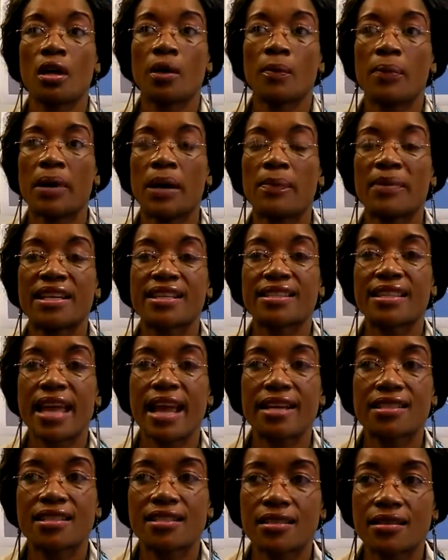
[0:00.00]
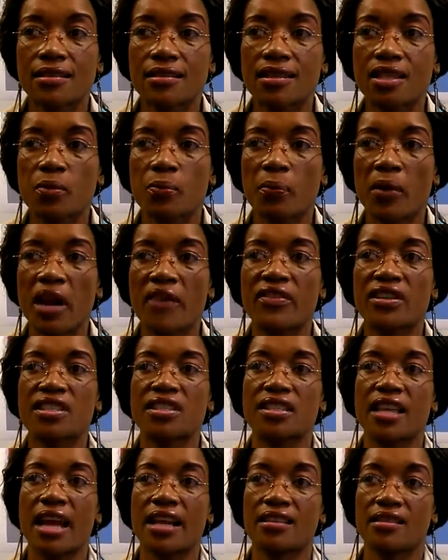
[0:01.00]
public sectors, private
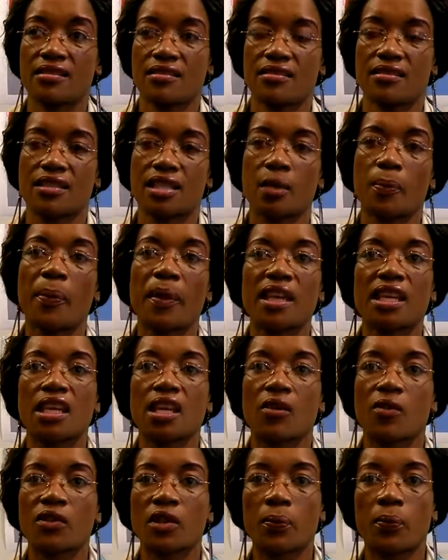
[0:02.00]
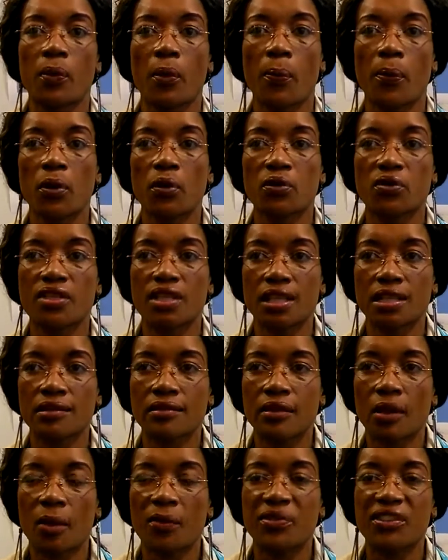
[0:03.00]
sectors, depending on the
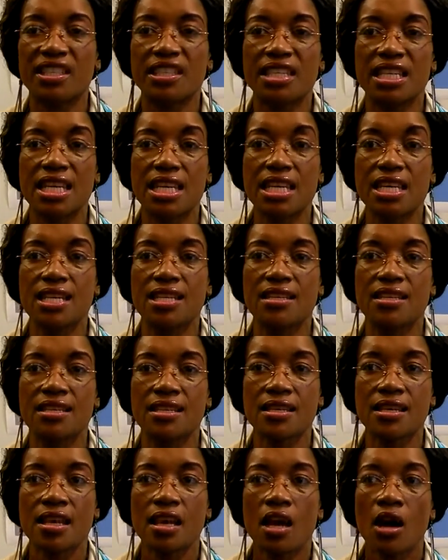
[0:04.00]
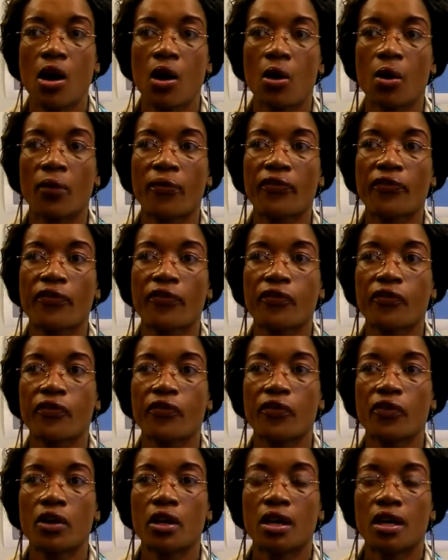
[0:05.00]
proposal, on the need of
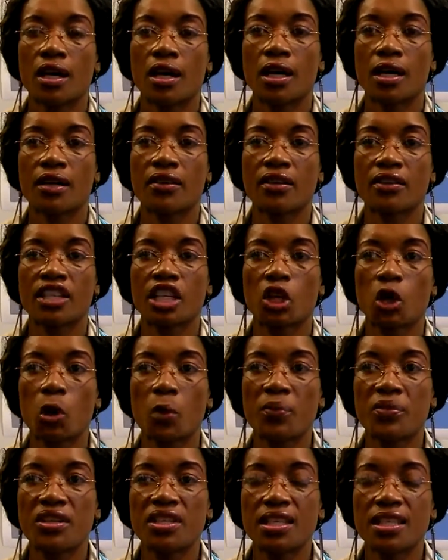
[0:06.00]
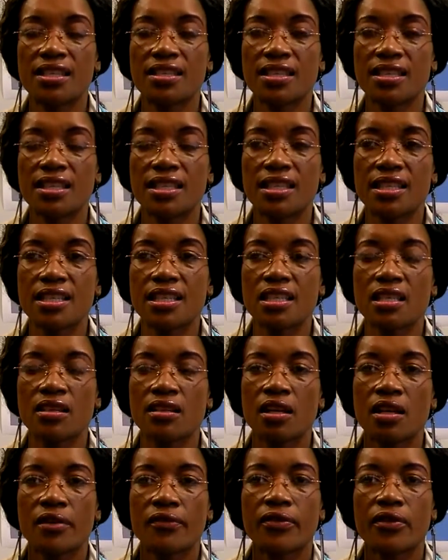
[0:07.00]
uh, the community.
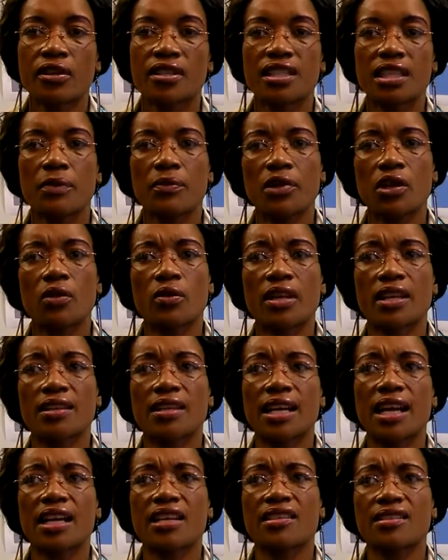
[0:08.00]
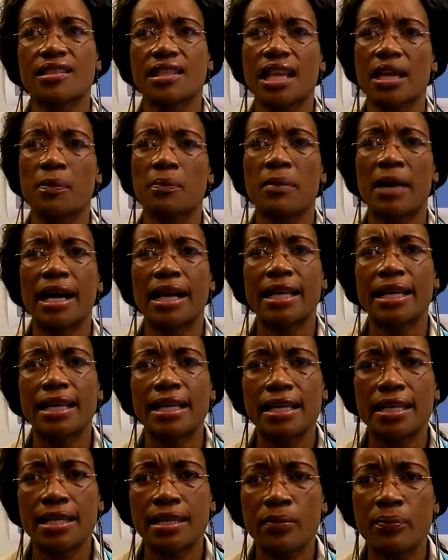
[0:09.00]
For example, you look at the countries like
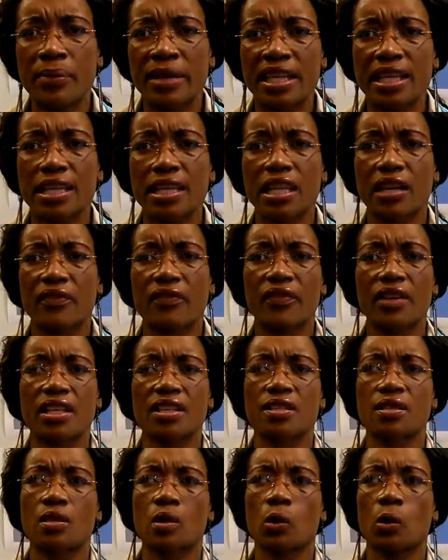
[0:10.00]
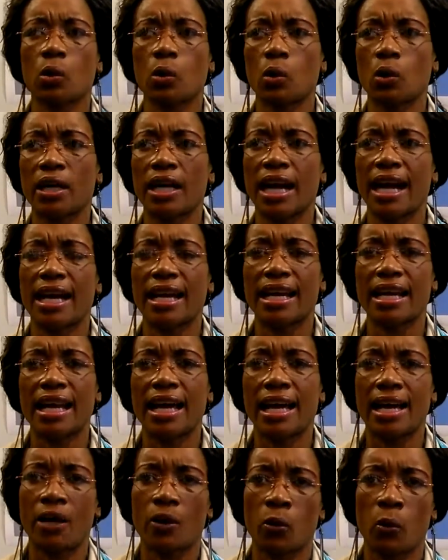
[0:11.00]
Mali, Burkina Faso,
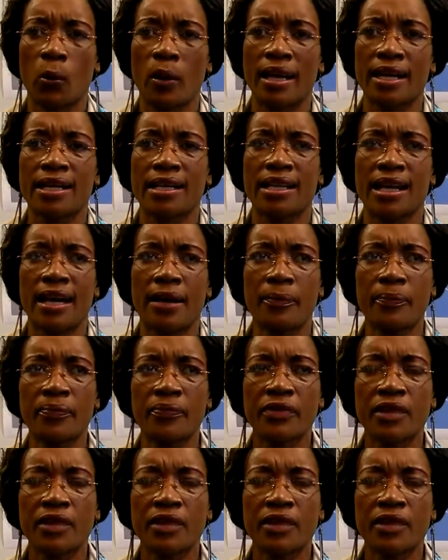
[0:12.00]
Ghana, Rwanda.